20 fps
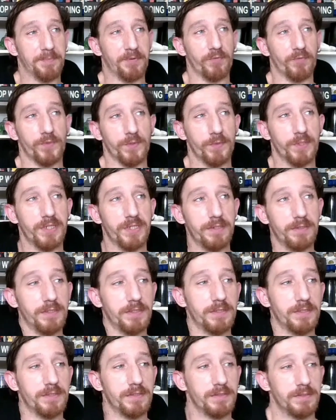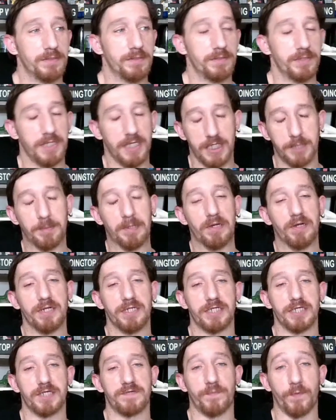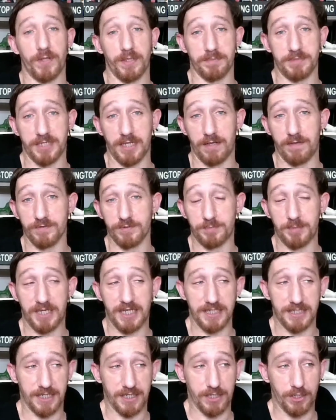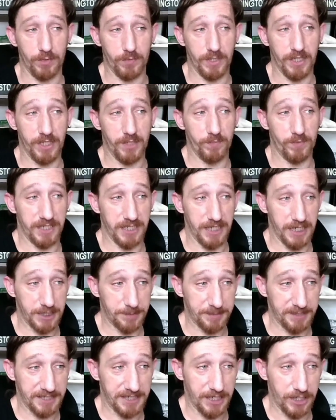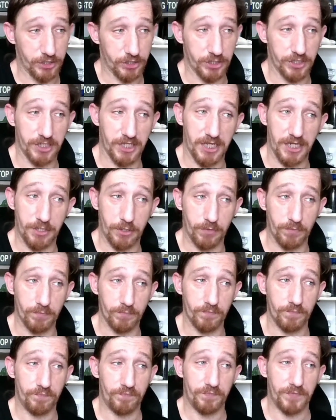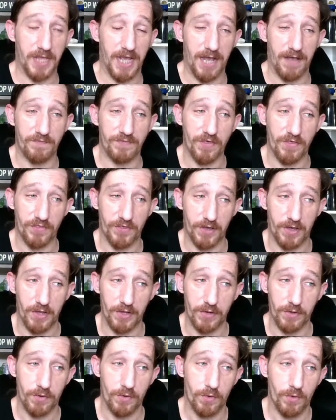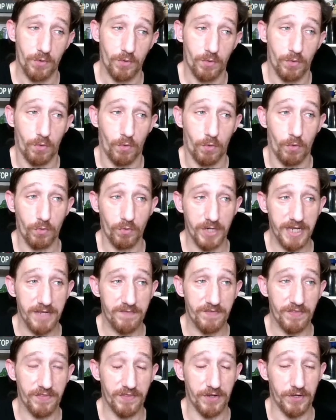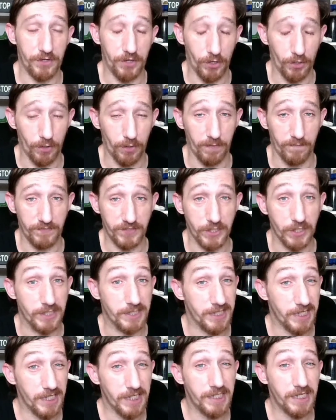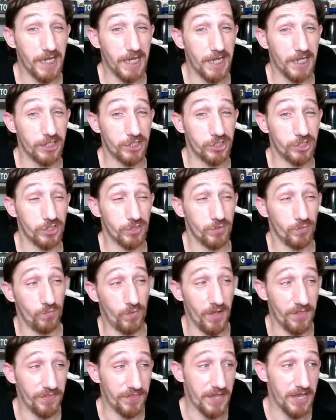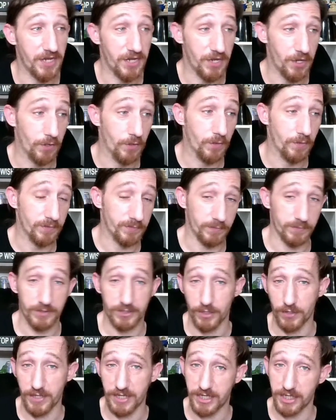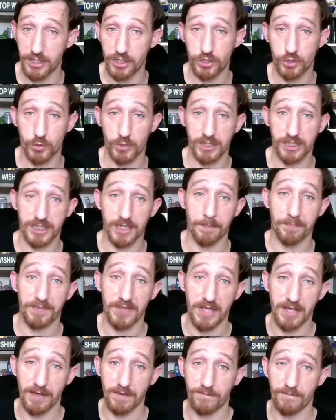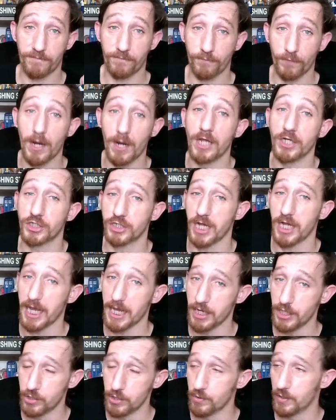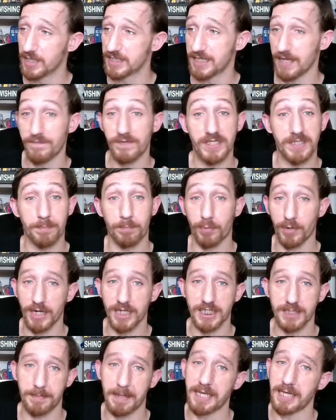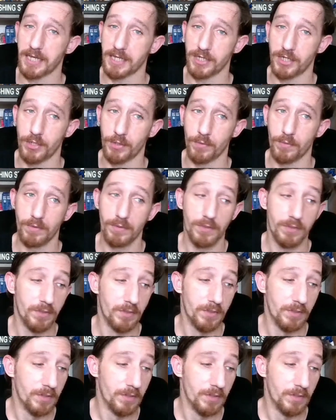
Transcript: people ruin the experiences for themselves because they go in with the expectations and they don't have the thought or even the nerve to detach what they know so they can enjoy something fresh and new as if it's brand spanking new.